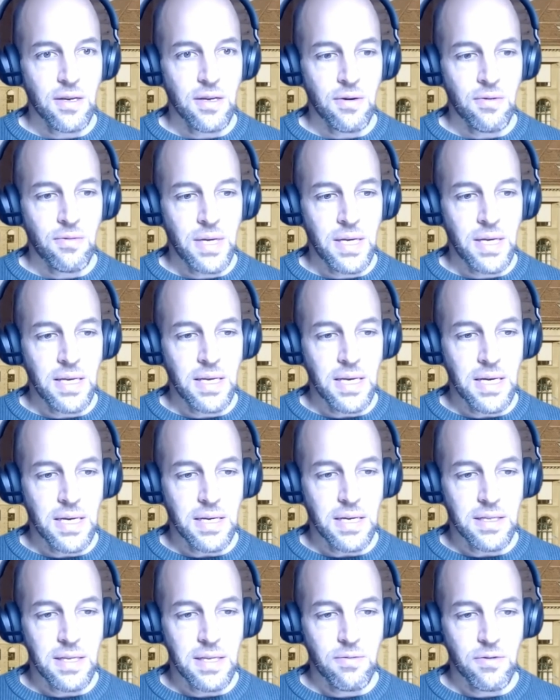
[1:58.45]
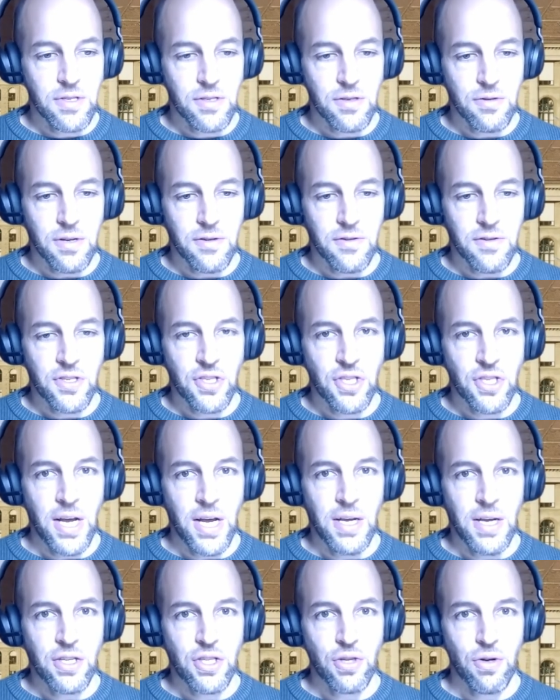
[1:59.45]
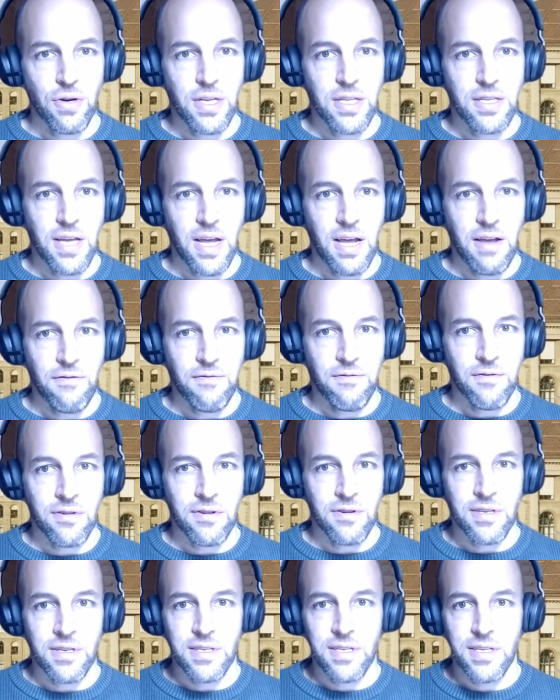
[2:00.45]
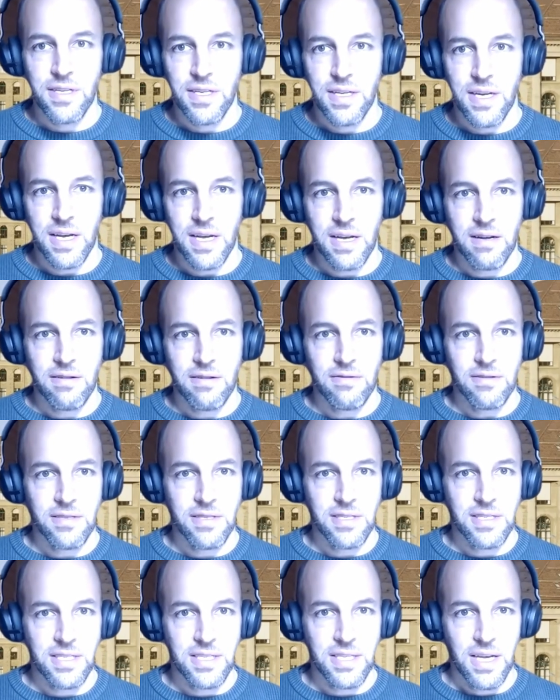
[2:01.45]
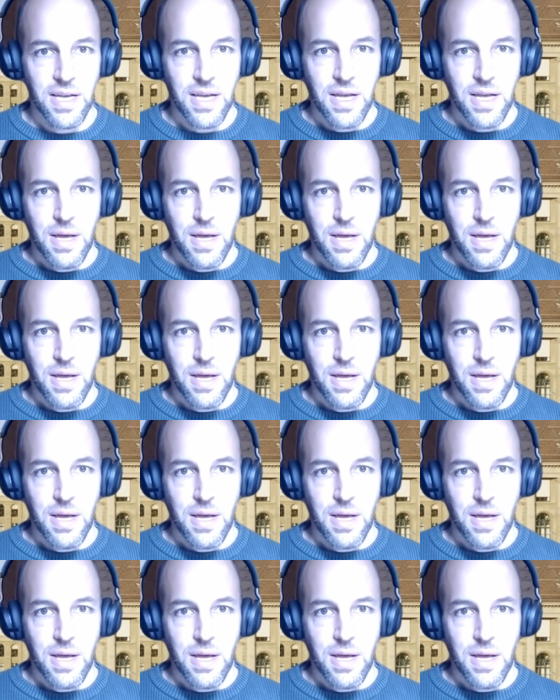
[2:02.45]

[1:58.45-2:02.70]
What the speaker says: So we this was sort of joint effort across